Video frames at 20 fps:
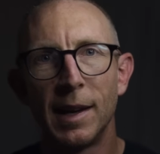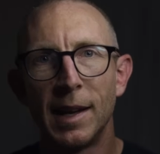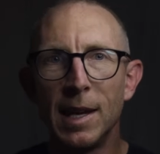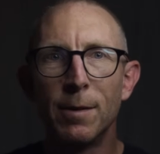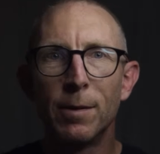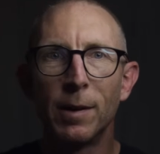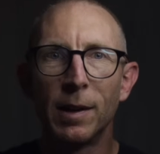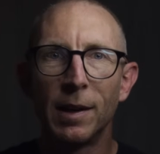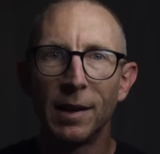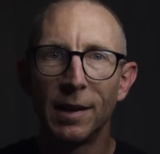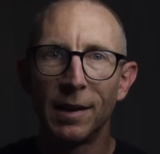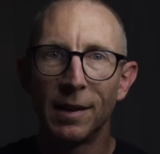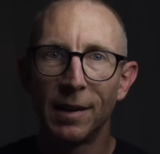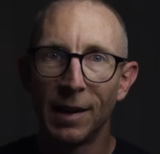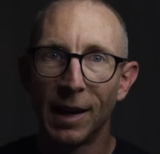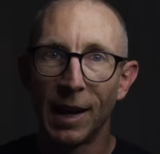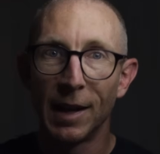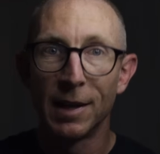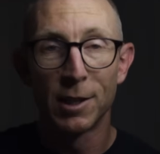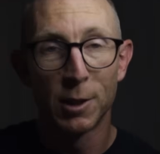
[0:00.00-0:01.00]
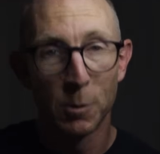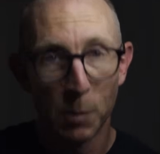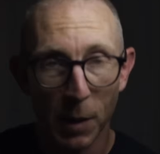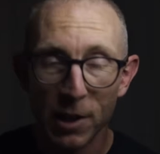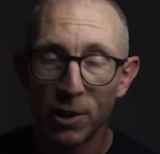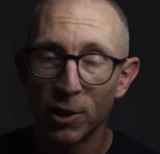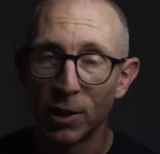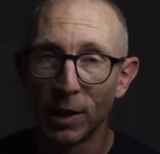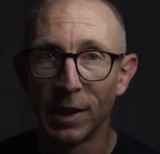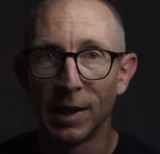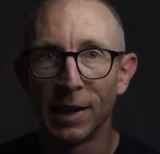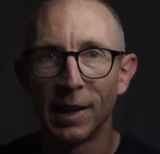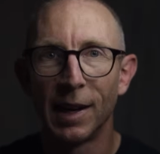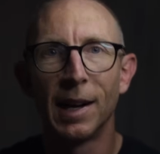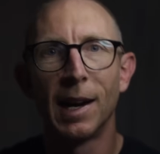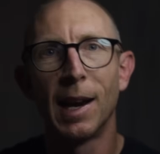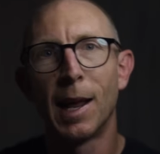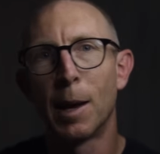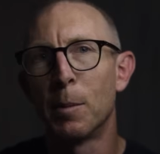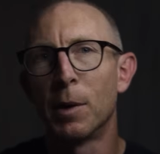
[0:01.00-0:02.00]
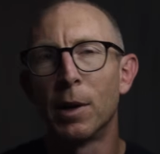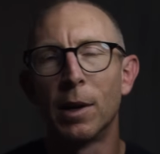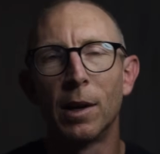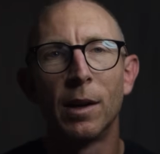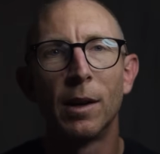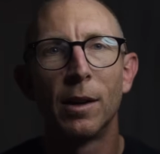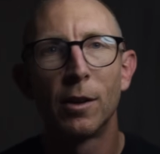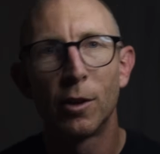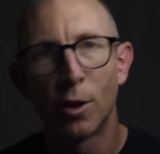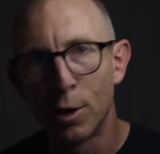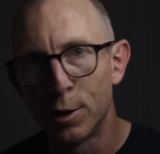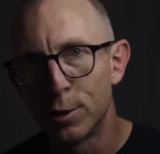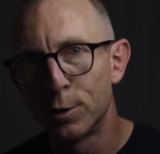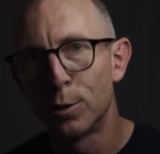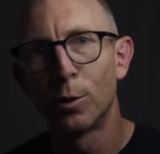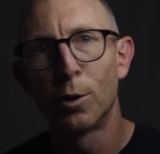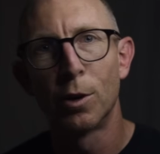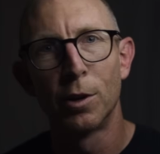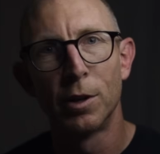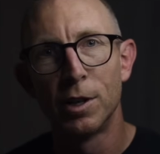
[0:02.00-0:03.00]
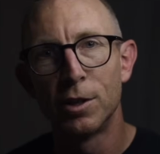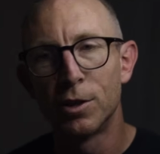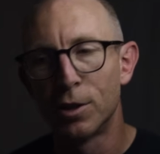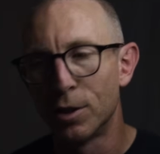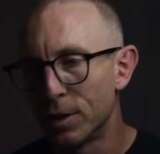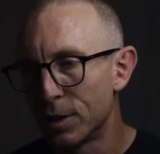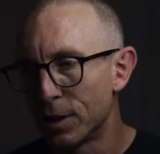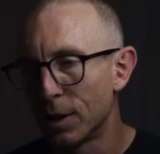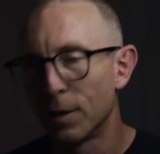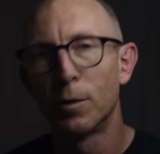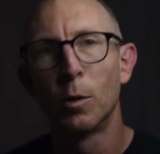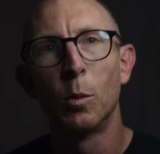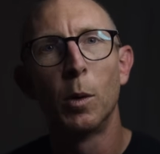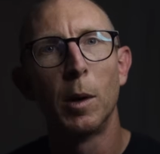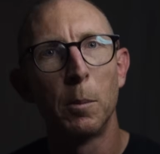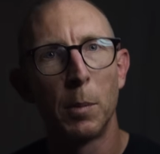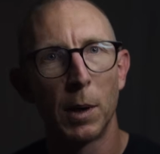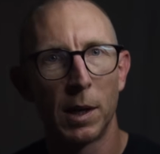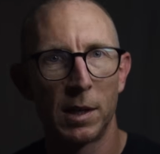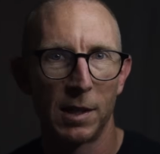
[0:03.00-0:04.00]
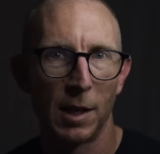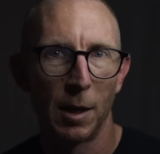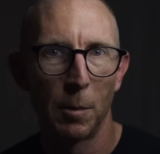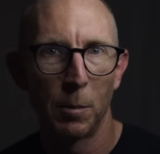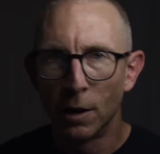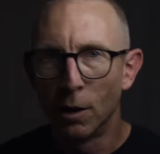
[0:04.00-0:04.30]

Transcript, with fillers: even and especially in laminar coastal conditions if the wind picks up.